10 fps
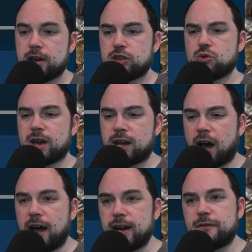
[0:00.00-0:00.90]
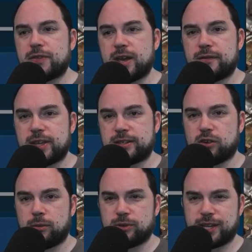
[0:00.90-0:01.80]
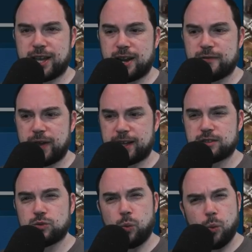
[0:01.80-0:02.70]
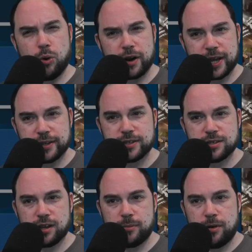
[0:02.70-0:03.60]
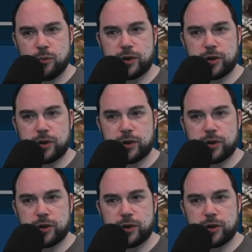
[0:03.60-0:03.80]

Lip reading: You can kind of think of this almost like an advance warning system